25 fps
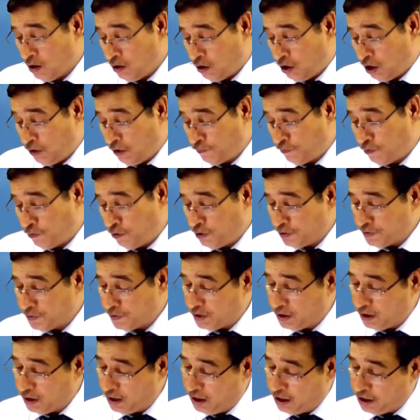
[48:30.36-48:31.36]
of
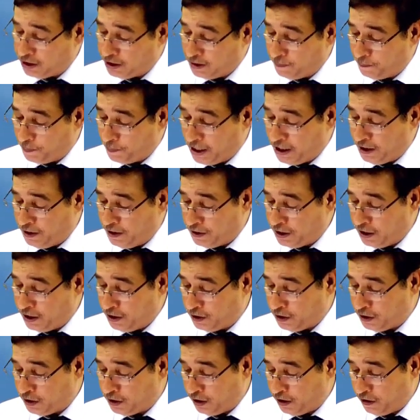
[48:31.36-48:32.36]
course it is a parent
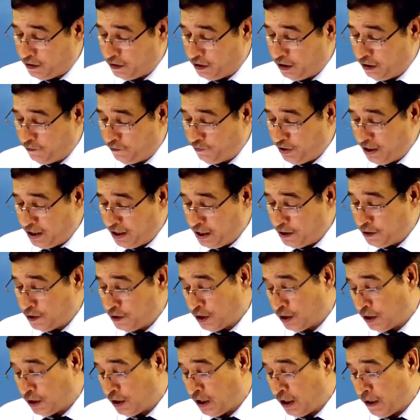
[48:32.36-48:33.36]
entity, if an
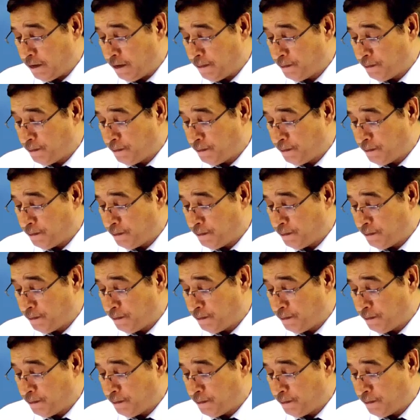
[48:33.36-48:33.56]
entity